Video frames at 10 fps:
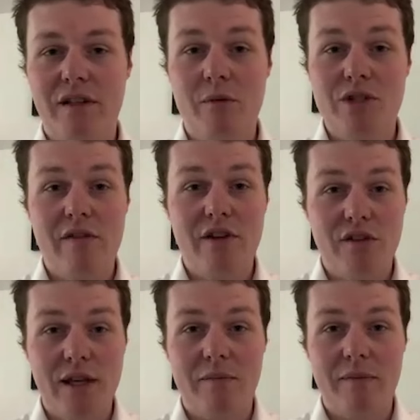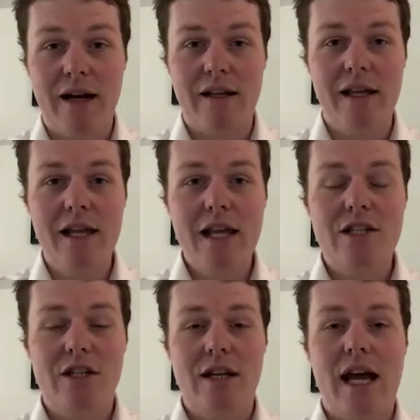And whichever you think about it,
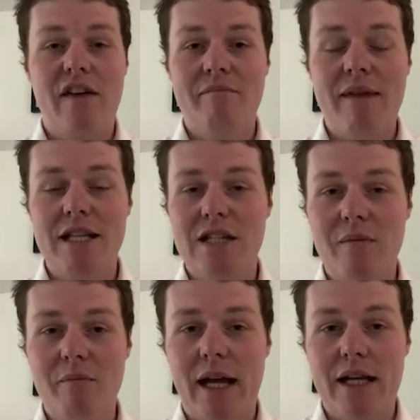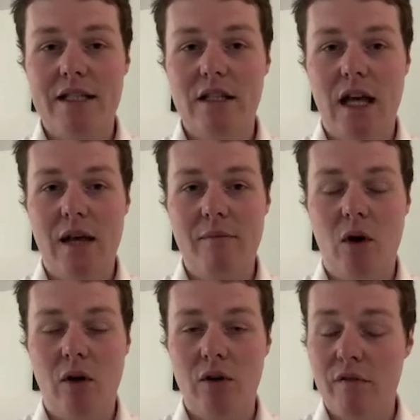it's going to have massive impacts
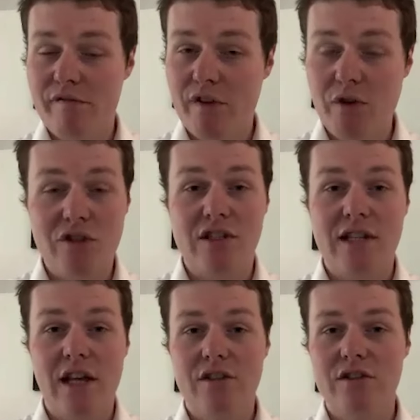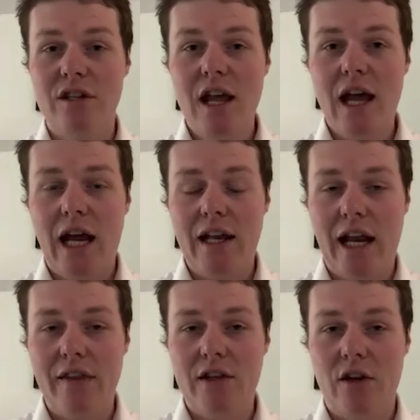on future successors
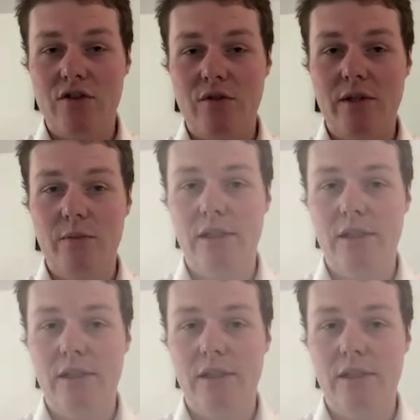and the country as